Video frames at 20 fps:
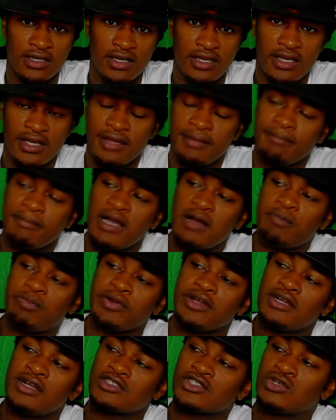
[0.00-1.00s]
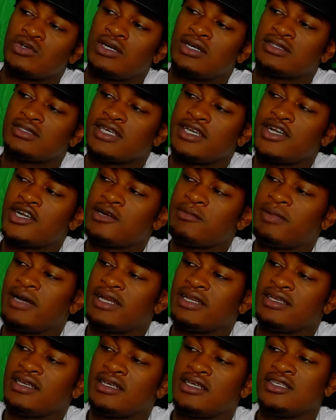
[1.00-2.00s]
And my prayers go out to
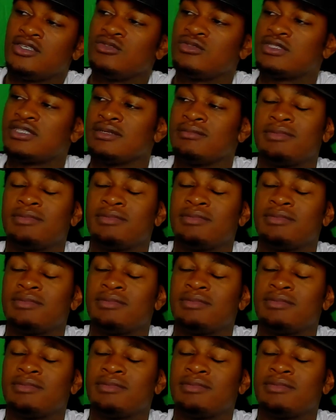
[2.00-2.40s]
everybody in Houston.